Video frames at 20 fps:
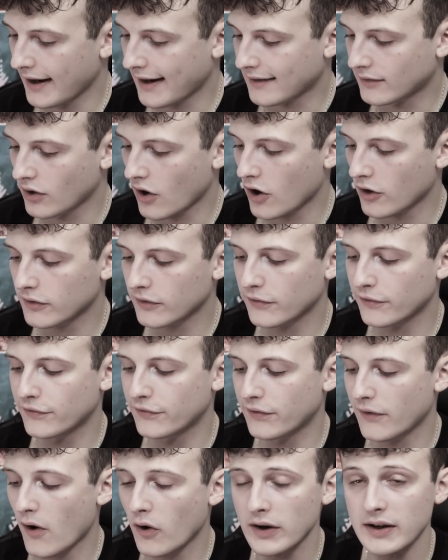TikToks,
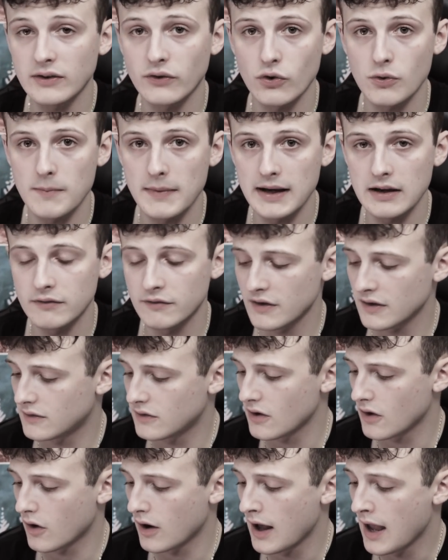42 minute
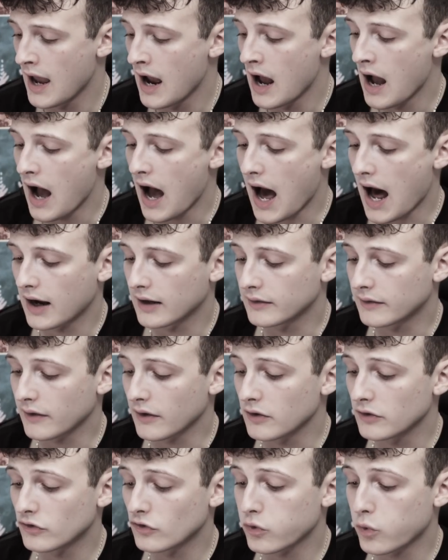video, and
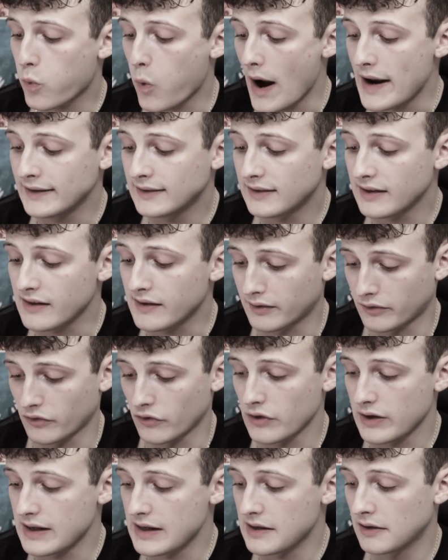
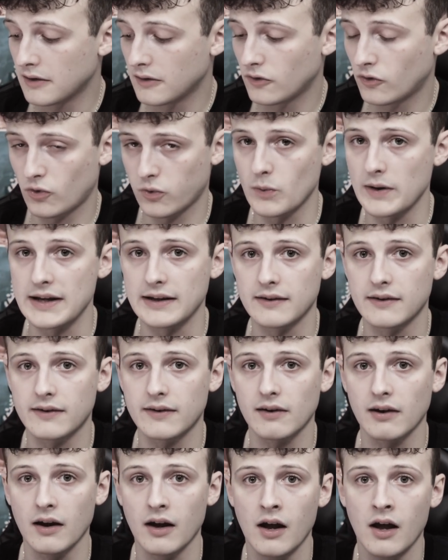23
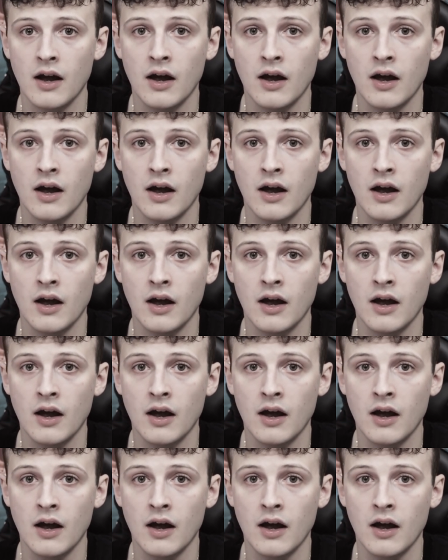tweets.